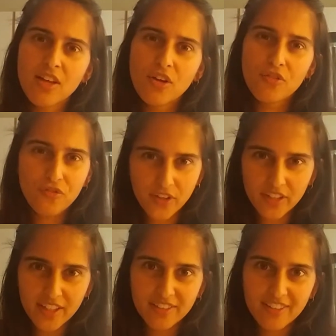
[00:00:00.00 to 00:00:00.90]

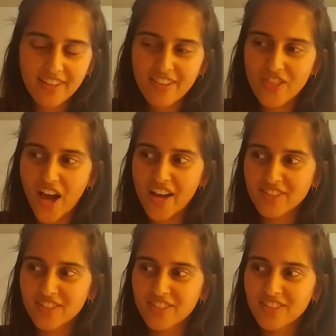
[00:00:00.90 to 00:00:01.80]
feeling
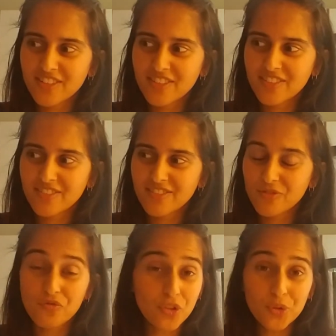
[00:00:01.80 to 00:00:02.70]
that
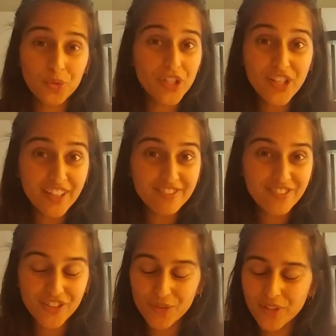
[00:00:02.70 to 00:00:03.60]
feels really good,
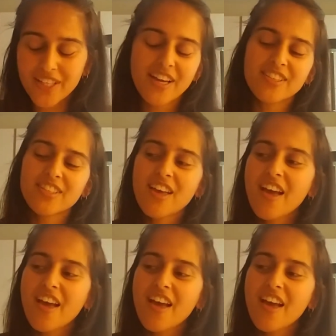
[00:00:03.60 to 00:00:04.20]
feels really nice.